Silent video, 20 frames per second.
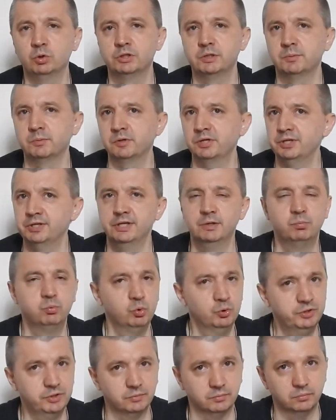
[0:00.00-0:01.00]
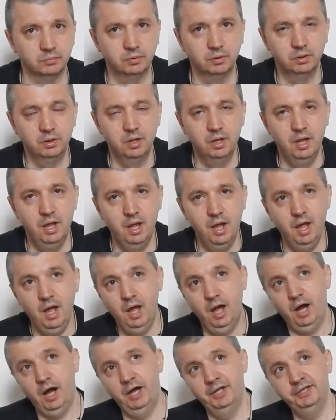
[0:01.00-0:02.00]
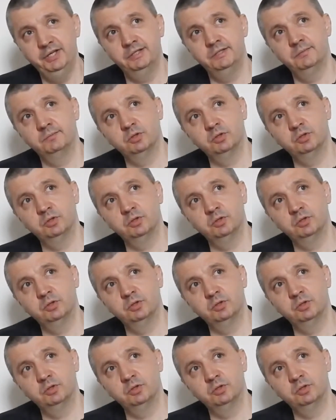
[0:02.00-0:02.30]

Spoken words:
So, the question is,